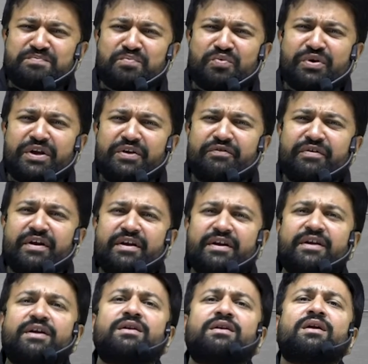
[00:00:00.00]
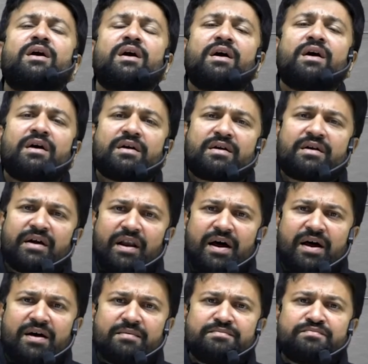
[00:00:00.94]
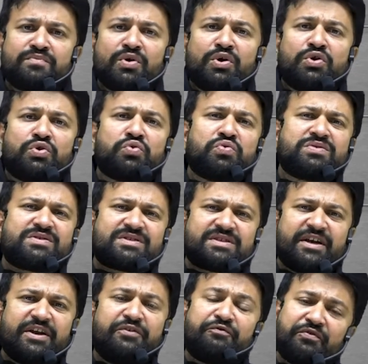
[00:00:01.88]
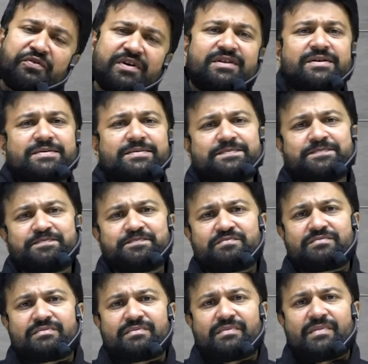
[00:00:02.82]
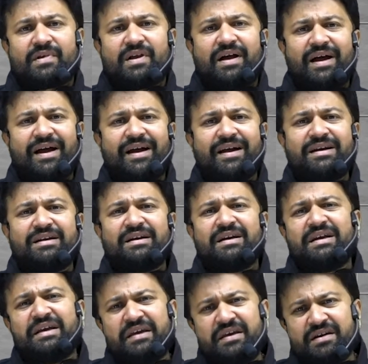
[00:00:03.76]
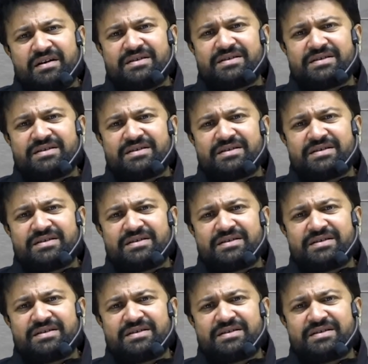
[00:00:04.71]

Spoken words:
motivated Kalam to study further. And here